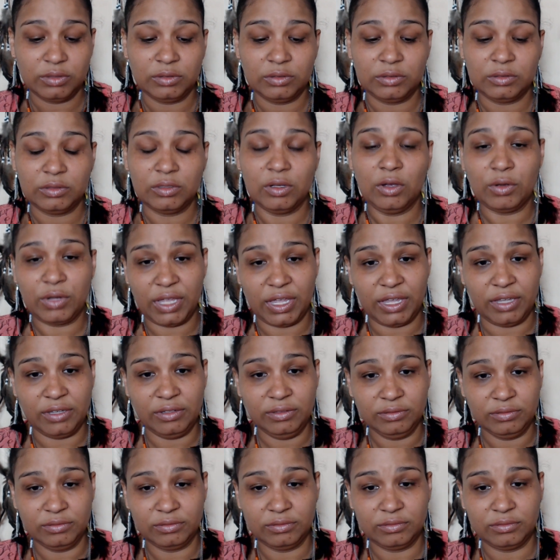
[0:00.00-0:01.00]
Okay.
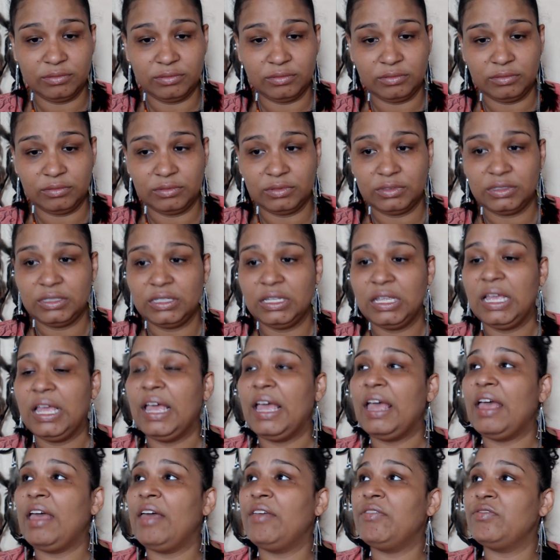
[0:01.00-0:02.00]

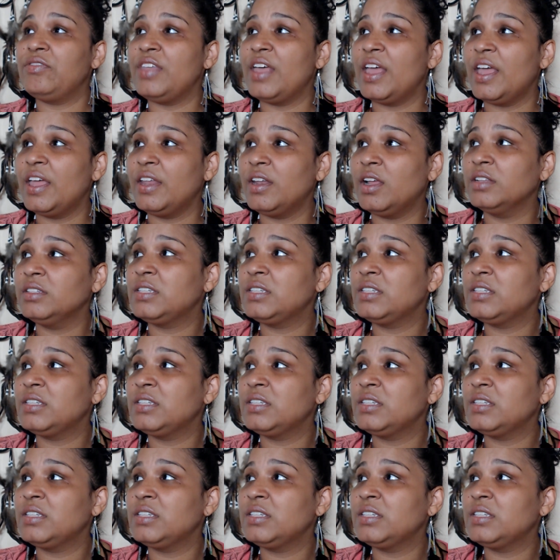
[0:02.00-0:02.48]
And then on